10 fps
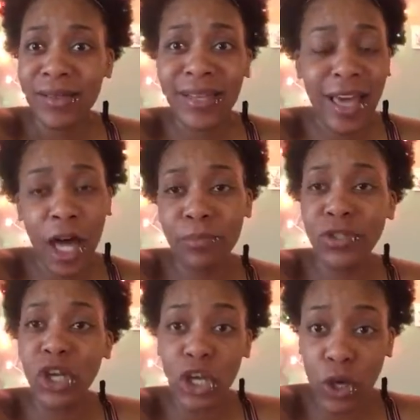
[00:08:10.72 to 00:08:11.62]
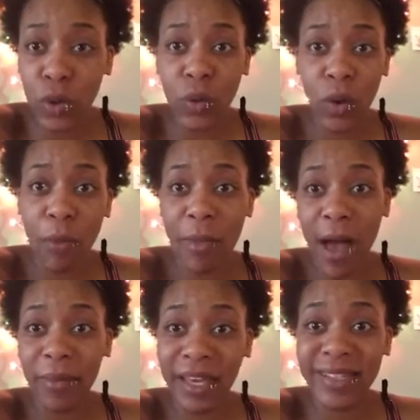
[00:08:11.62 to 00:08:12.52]
to come to you,
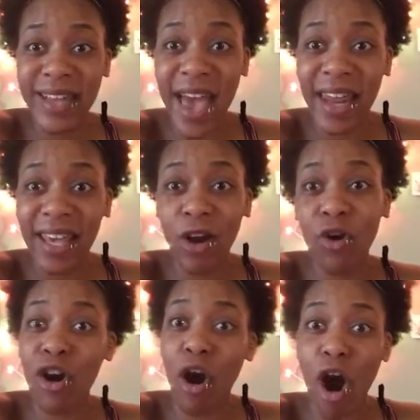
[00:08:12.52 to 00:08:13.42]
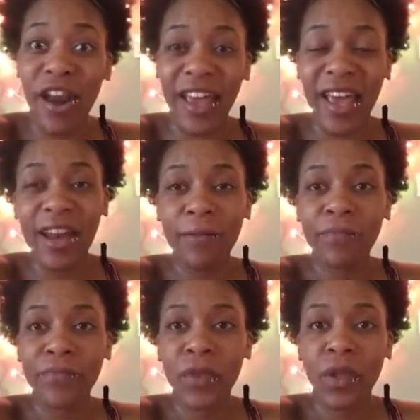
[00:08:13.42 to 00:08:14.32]
mommy and daddy or guardian,
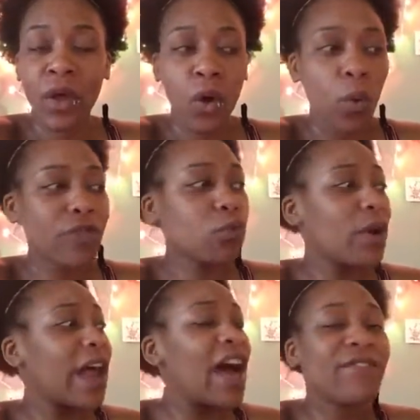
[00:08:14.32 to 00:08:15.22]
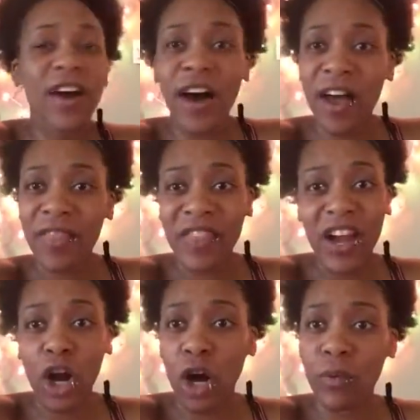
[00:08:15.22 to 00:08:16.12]
with whatever
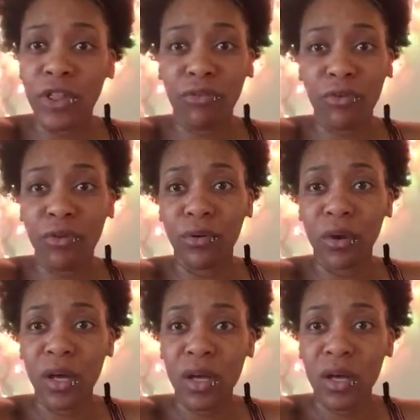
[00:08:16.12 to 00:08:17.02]
they're going through.